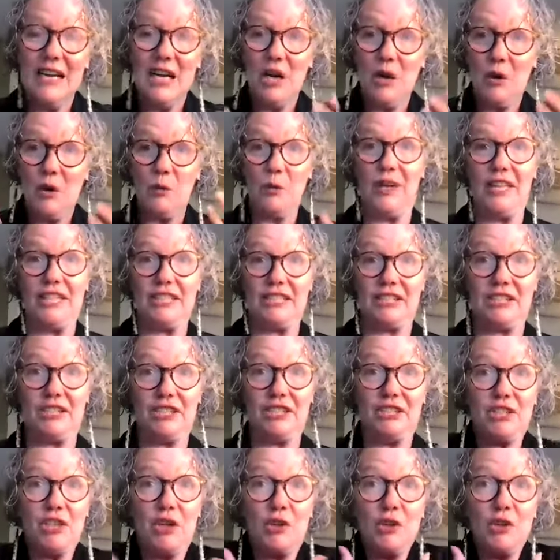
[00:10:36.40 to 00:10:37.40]

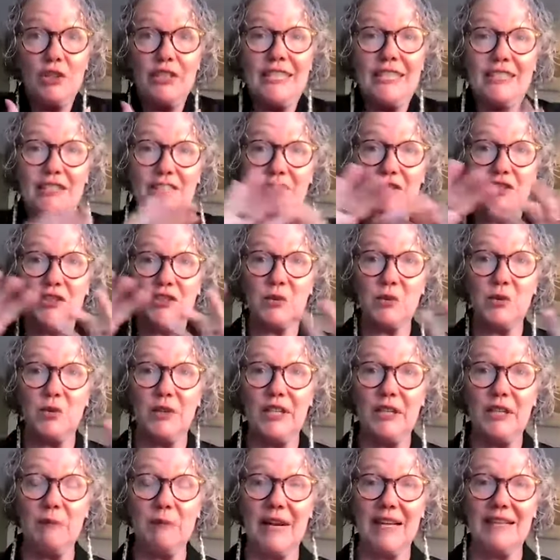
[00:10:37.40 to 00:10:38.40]
which totally
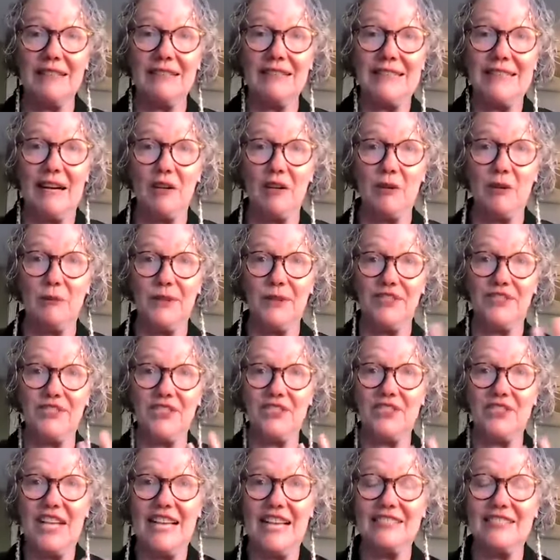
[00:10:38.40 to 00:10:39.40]
destroyed my entire
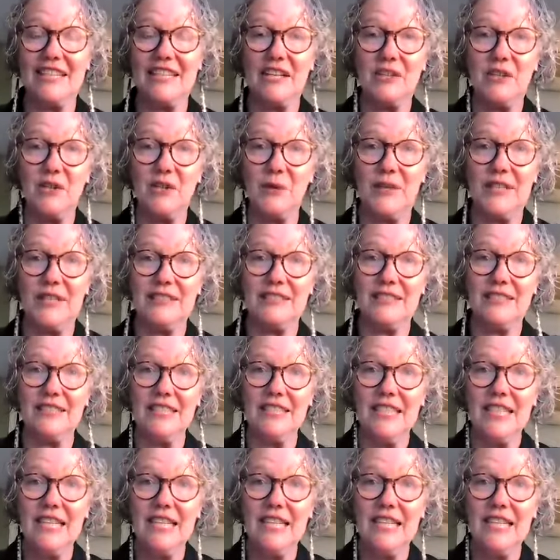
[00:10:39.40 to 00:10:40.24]
business as I knew it.